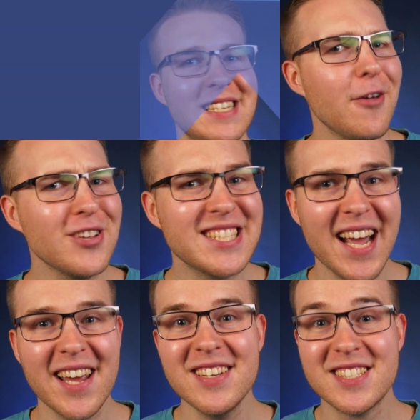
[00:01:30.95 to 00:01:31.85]
Now the
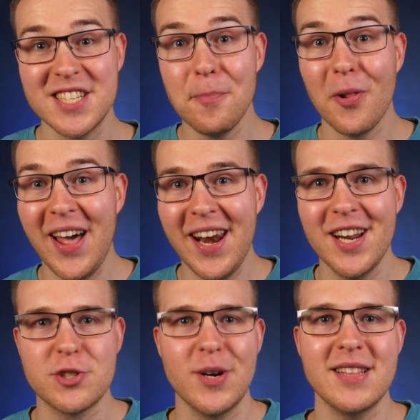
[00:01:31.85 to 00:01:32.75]
second simple
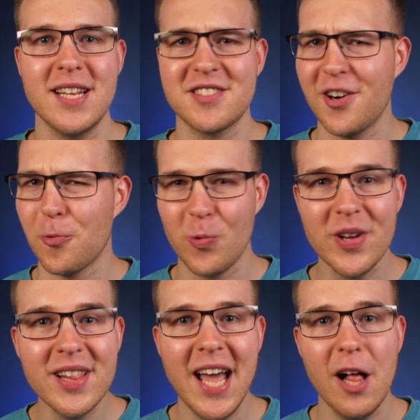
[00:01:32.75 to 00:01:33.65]
editing trick that's gonna
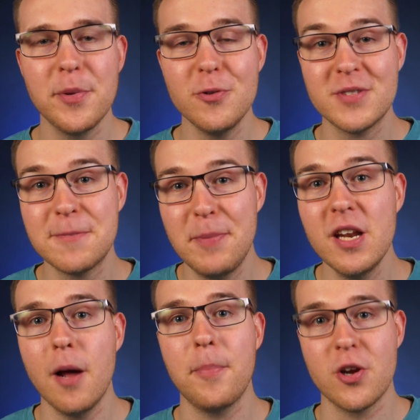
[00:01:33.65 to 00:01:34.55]
really help you speed
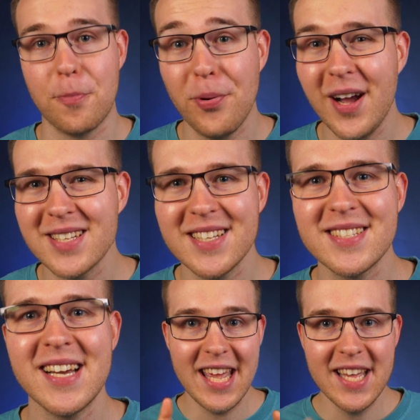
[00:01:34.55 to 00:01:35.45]
up your
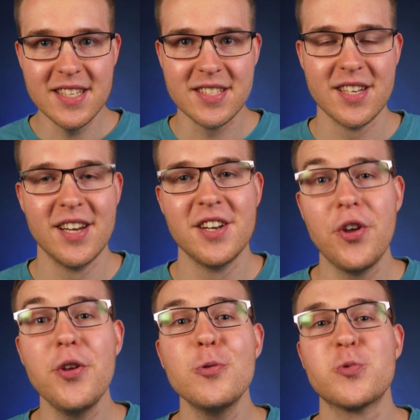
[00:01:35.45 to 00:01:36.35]
process is
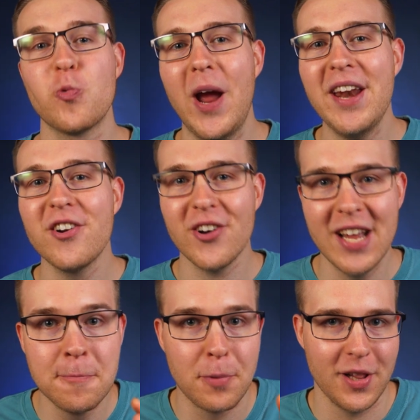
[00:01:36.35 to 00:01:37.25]
to use render
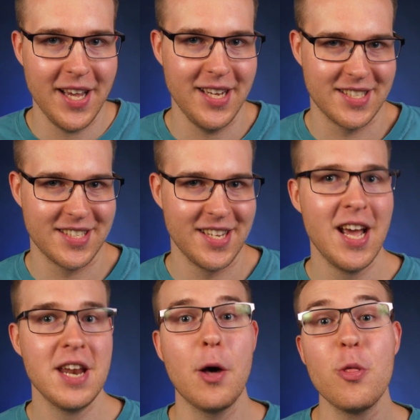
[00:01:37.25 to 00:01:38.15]
in place.
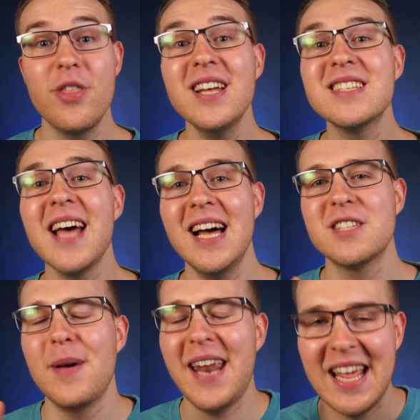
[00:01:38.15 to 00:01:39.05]
Now this
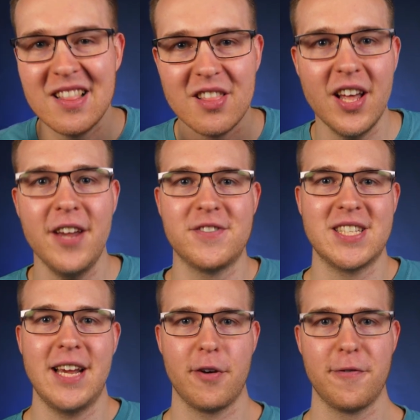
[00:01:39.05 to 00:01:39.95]
has been a
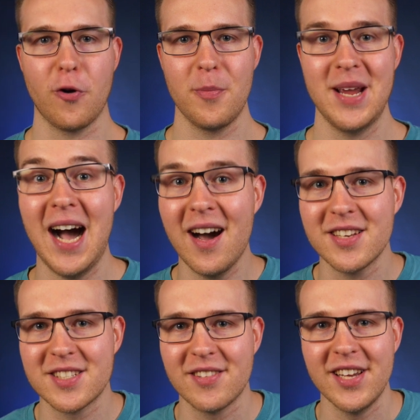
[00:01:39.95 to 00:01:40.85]
lifesaver for me,
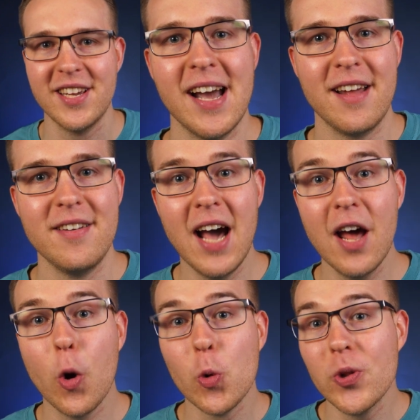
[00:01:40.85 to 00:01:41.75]
honestly,
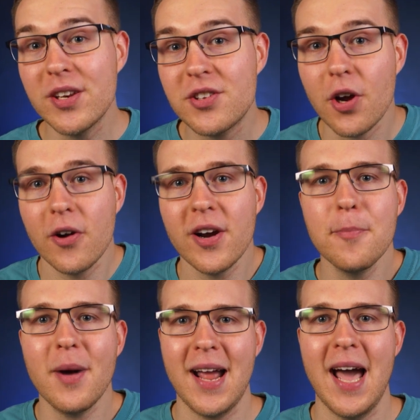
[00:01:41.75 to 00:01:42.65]
not only during
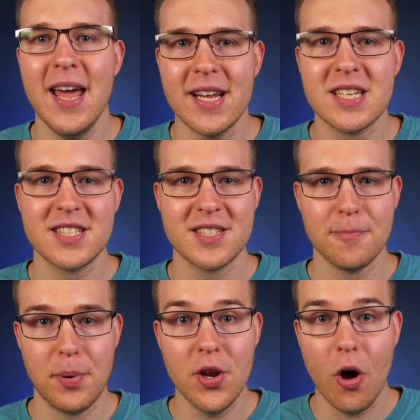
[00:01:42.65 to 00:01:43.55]
my edits,
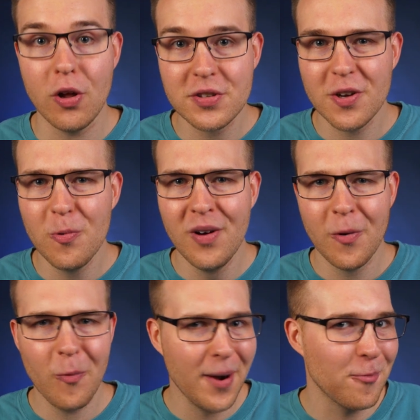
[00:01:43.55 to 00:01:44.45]
but also
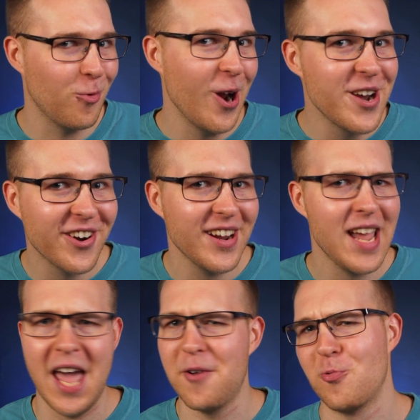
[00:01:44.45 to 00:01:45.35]
when I'm rendering
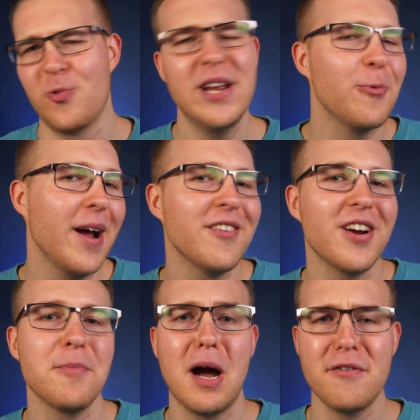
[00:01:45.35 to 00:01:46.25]
and
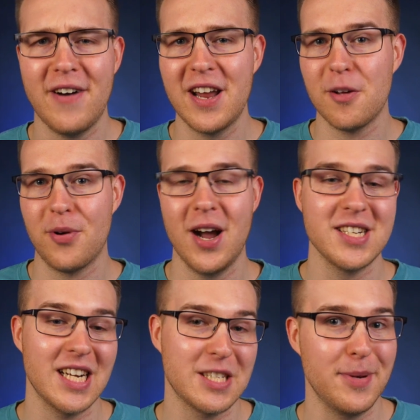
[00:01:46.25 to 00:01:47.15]
re-rendering my final
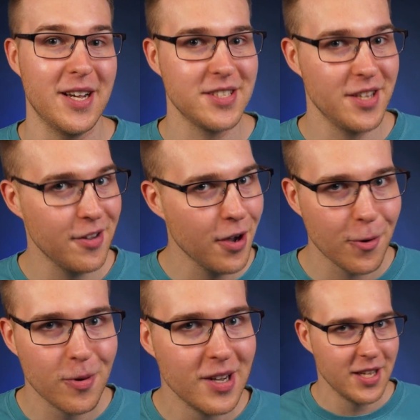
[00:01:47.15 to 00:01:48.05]
projects because you
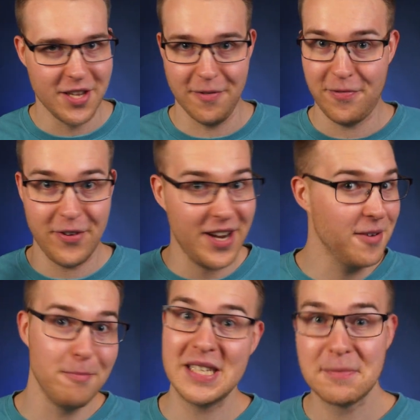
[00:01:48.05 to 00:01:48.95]
know, you
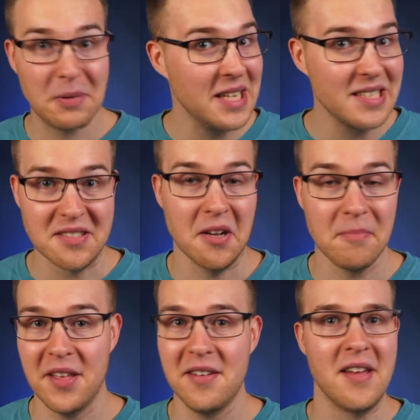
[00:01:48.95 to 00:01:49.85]
freaking misplace
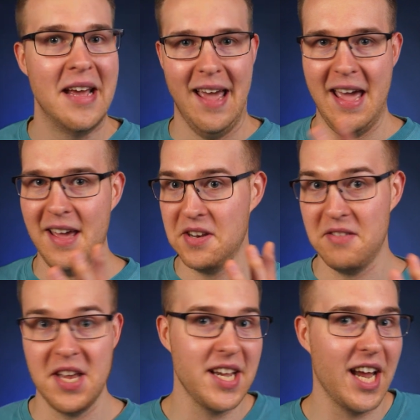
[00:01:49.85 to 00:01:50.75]
something and
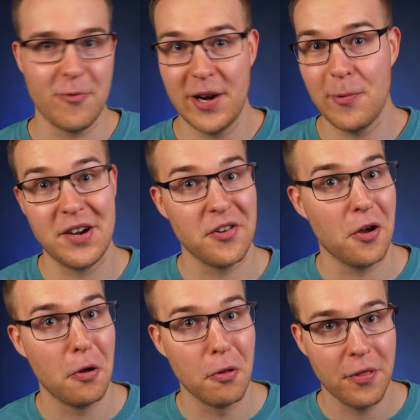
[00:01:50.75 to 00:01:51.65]
then you gotta re-render the
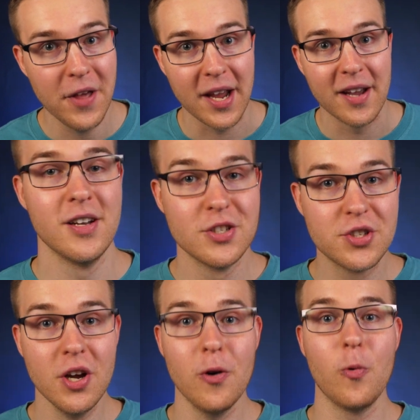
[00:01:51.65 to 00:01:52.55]
whole thing.
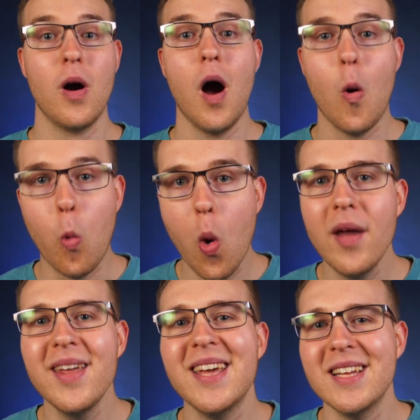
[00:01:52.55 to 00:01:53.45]
So
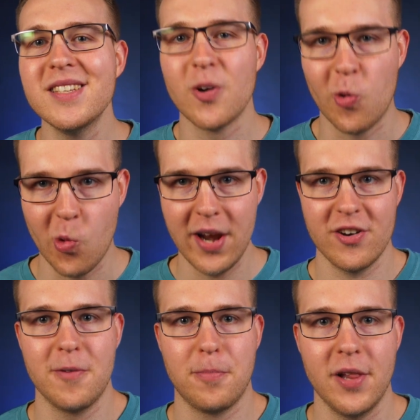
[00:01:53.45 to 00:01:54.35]
what is render
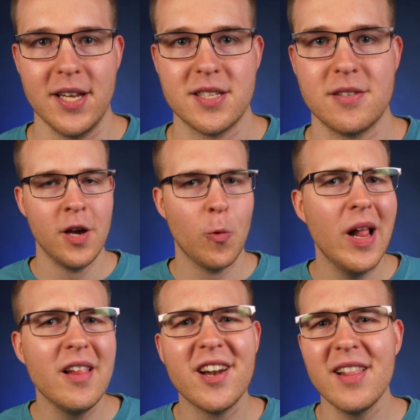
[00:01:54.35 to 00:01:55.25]
in place?
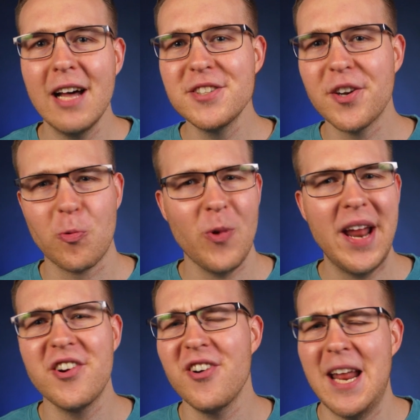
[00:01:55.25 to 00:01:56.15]
Well, it allows you to
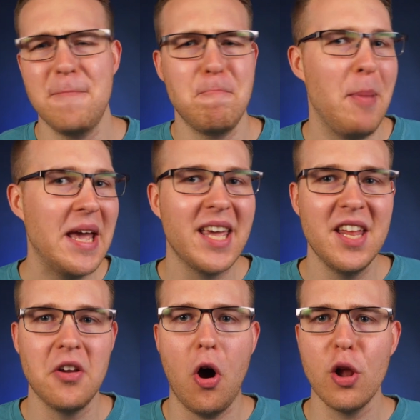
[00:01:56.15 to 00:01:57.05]
render and bake
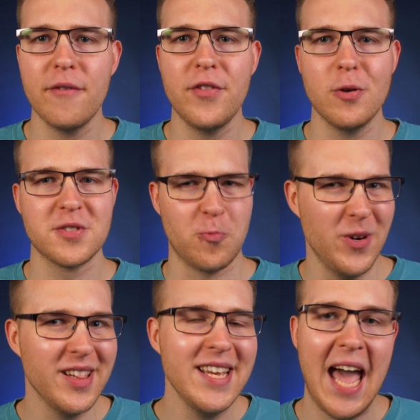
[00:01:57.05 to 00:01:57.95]
in all of those
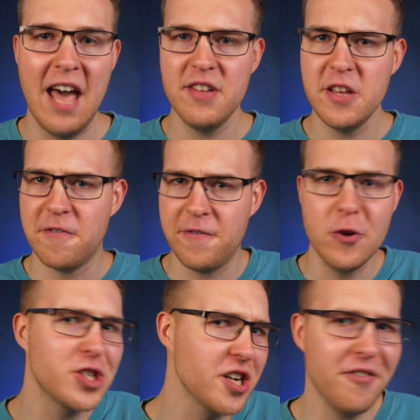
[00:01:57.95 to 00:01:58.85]
really heavy
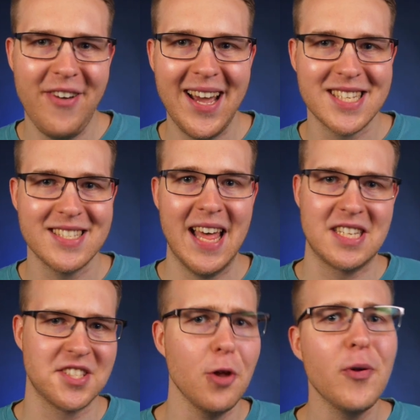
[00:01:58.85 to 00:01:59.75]
fusion effects
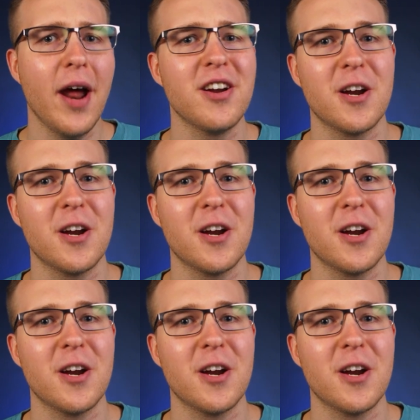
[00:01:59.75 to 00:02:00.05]
that slow down your